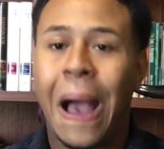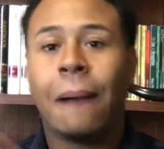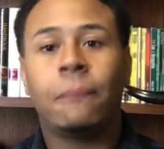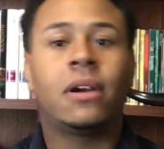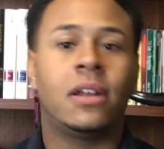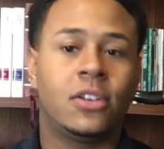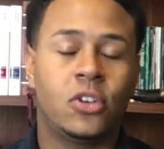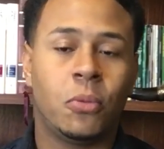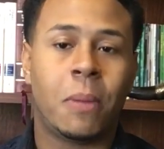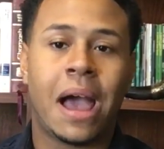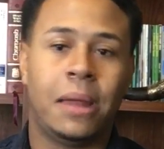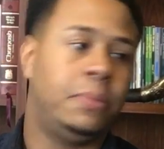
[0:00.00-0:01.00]
I'm going to do
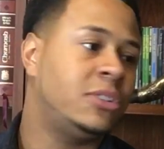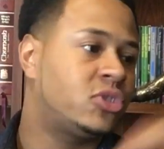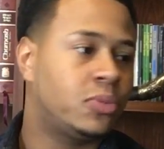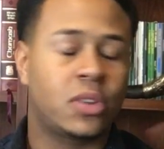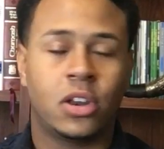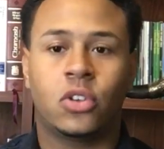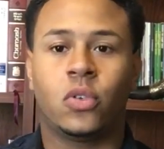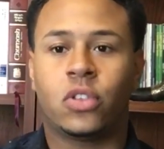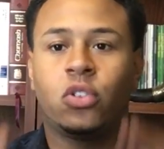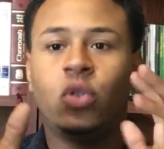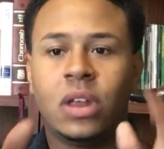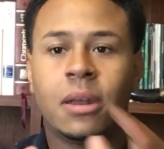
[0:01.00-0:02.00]
mine. Bishop's going to do
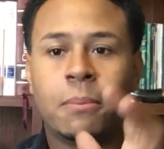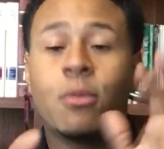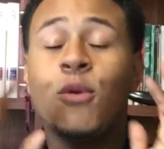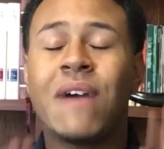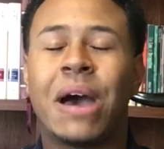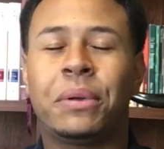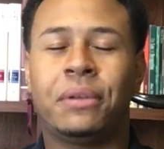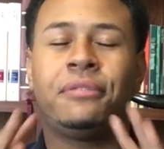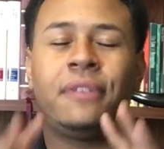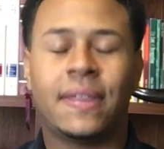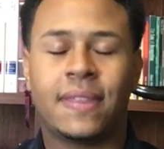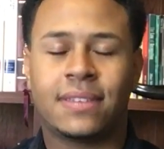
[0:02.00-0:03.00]
it. You need to move out in
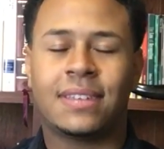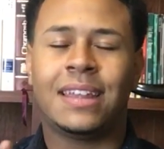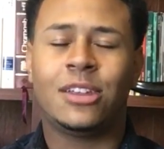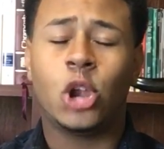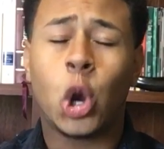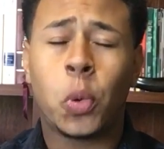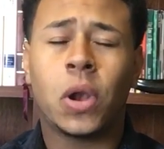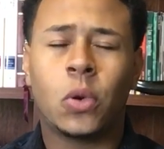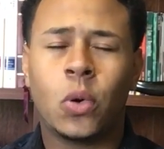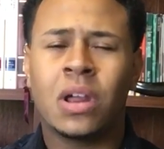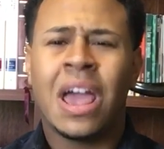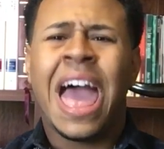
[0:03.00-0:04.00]
faith and say, you know what,
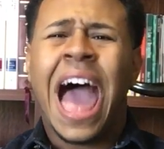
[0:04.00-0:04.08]
Lord?